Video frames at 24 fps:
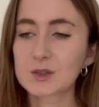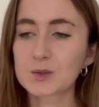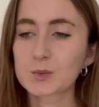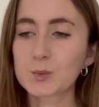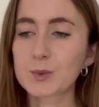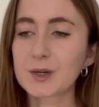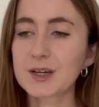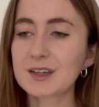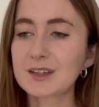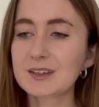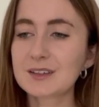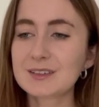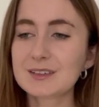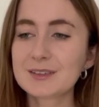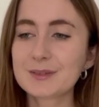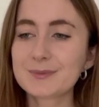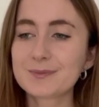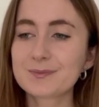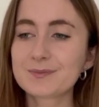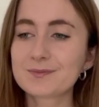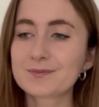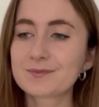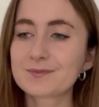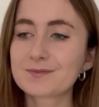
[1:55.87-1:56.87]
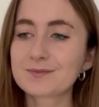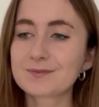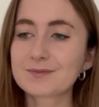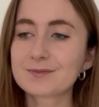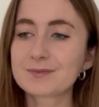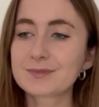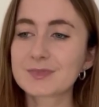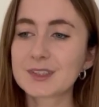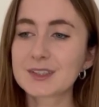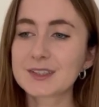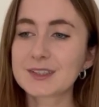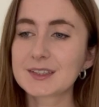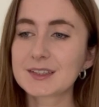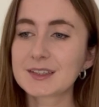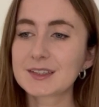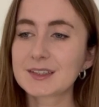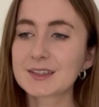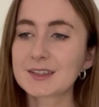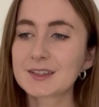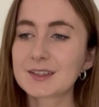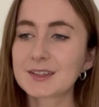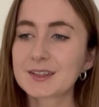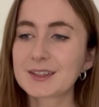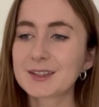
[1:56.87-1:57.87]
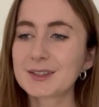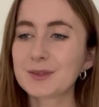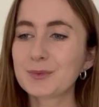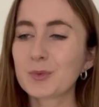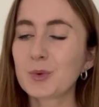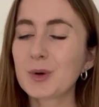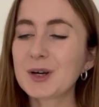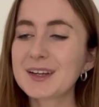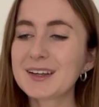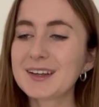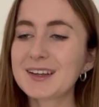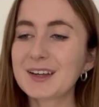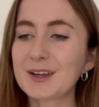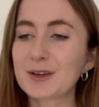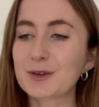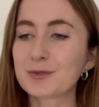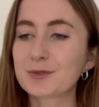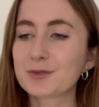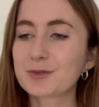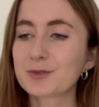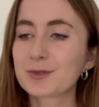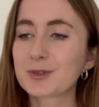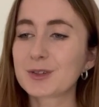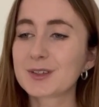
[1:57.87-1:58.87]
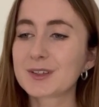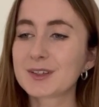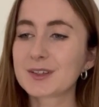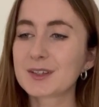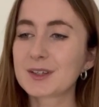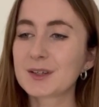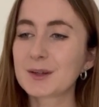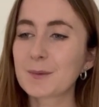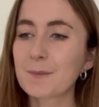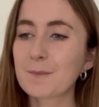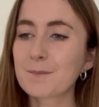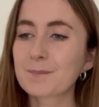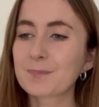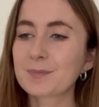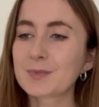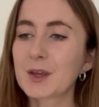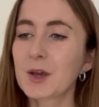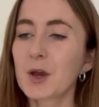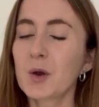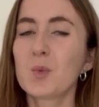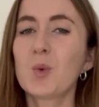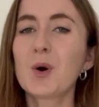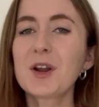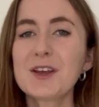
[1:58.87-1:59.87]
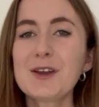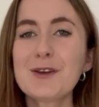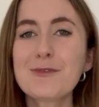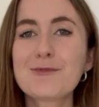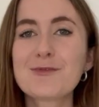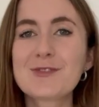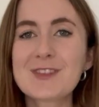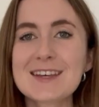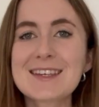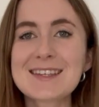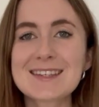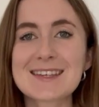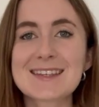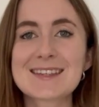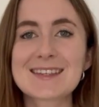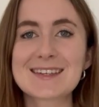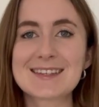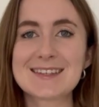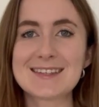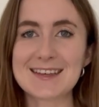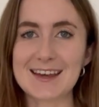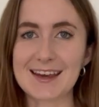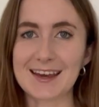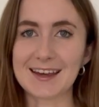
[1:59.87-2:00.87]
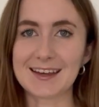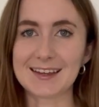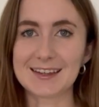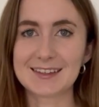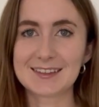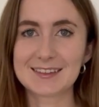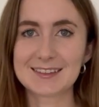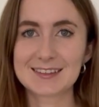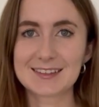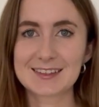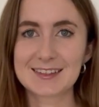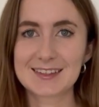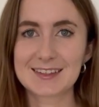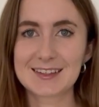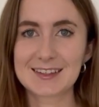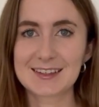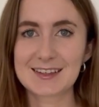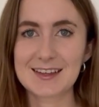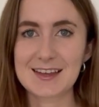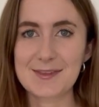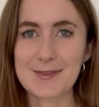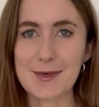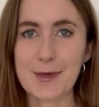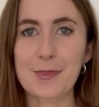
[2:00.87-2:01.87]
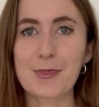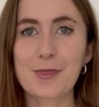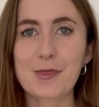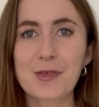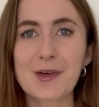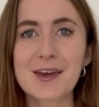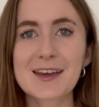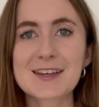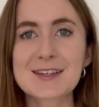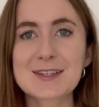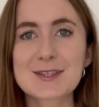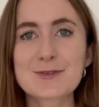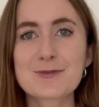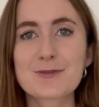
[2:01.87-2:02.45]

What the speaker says: Well, what if this is the day that things